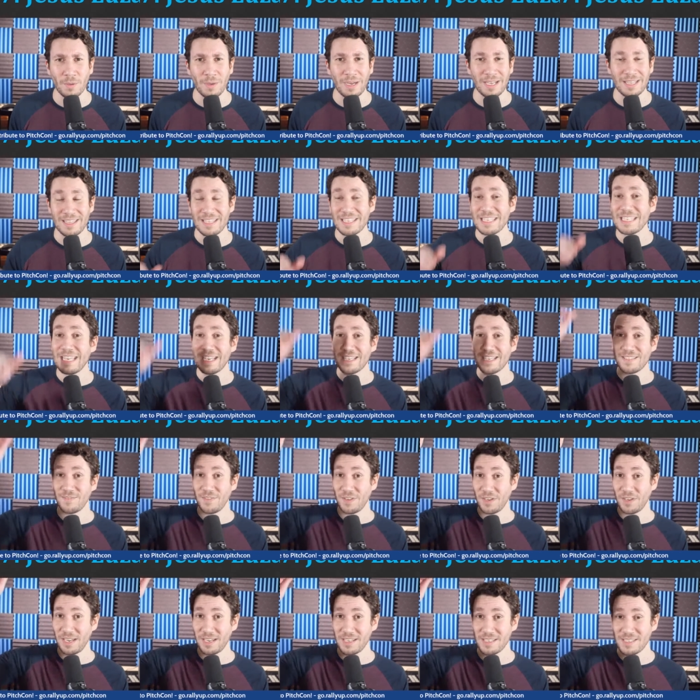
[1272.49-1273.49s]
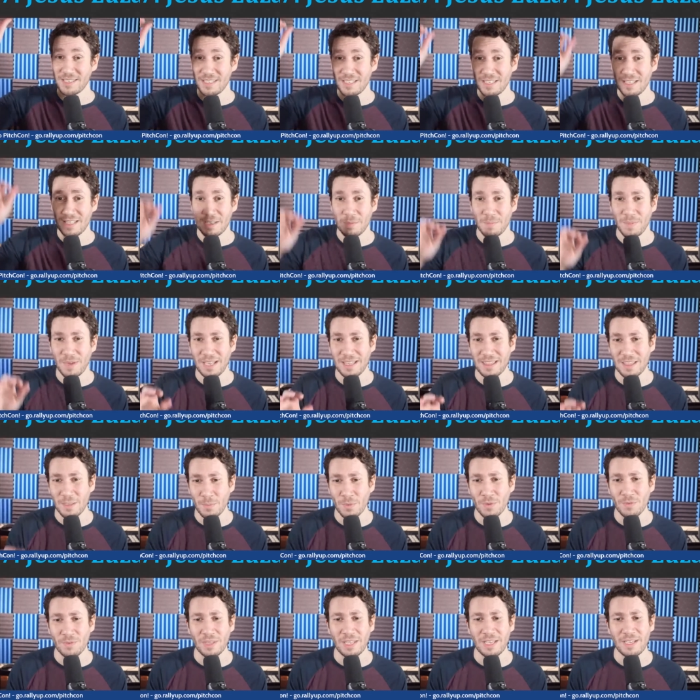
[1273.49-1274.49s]
I think he has a very high ceiling, but I think we're
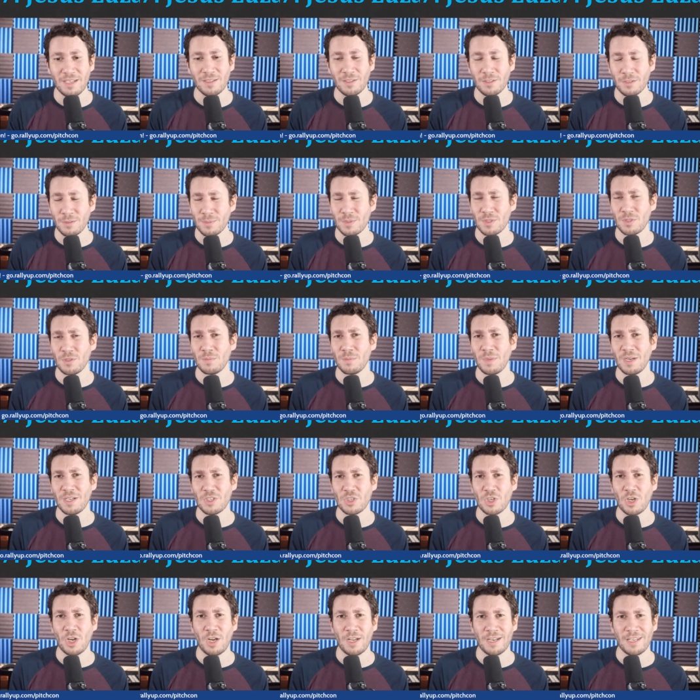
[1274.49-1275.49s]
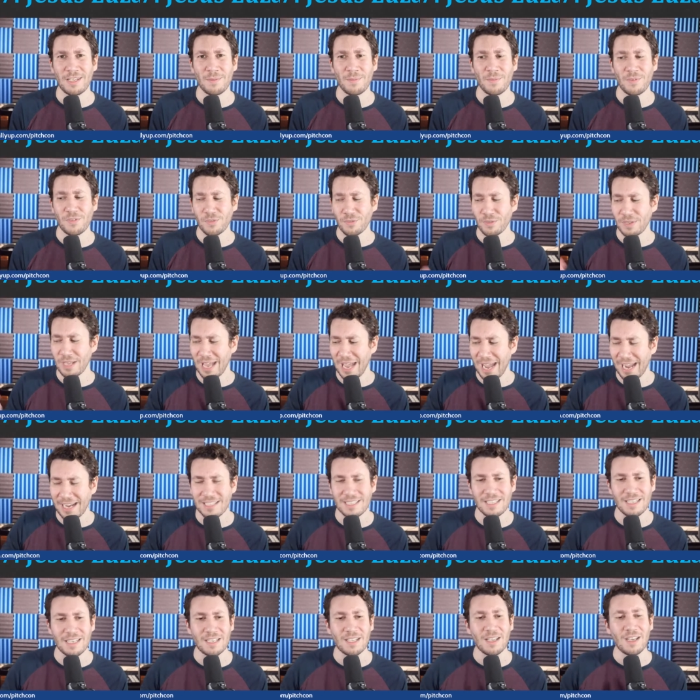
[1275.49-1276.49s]
relying a little bit too much on him
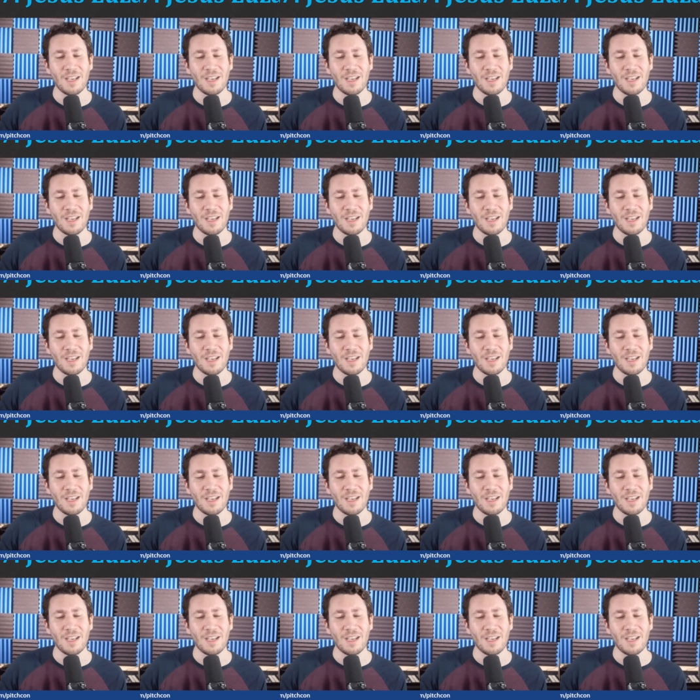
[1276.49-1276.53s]
acting